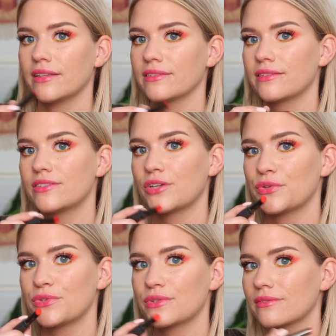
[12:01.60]
and
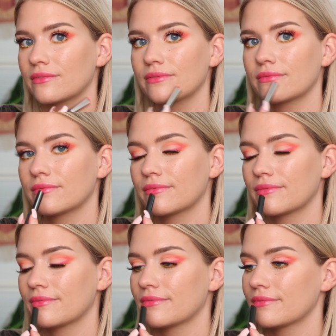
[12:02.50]
just
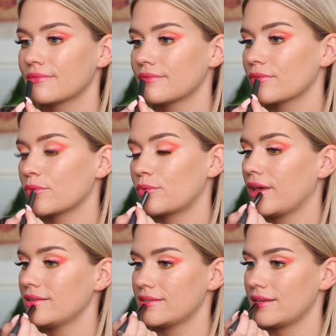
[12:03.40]

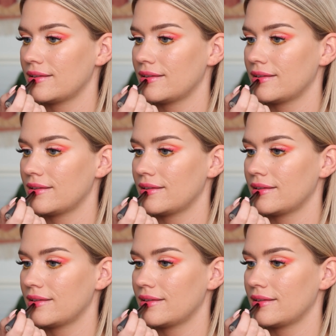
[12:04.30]
rest